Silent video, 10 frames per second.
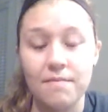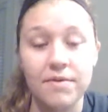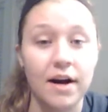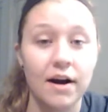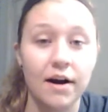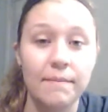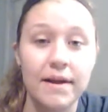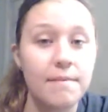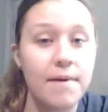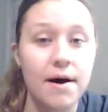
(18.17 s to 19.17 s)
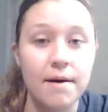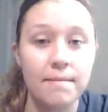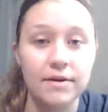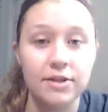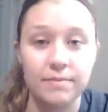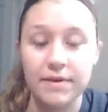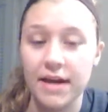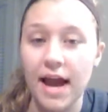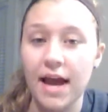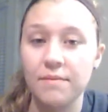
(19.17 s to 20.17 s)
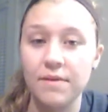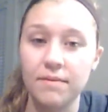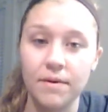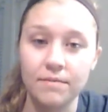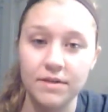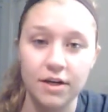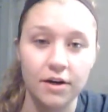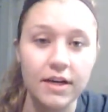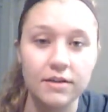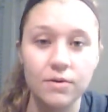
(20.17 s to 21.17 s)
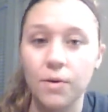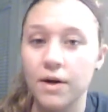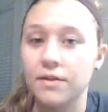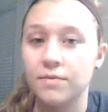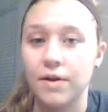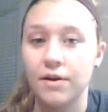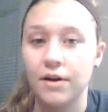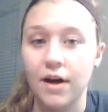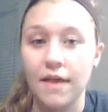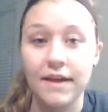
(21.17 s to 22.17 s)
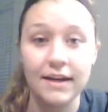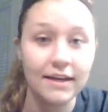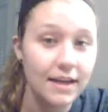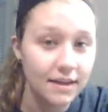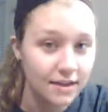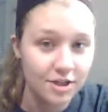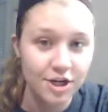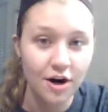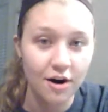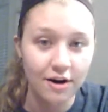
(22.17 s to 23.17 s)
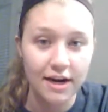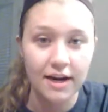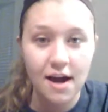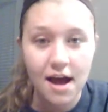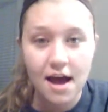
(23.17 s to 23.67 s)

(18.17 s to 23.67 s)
their minimum GPA, minimum GRE scores, whether or not they need the GRE,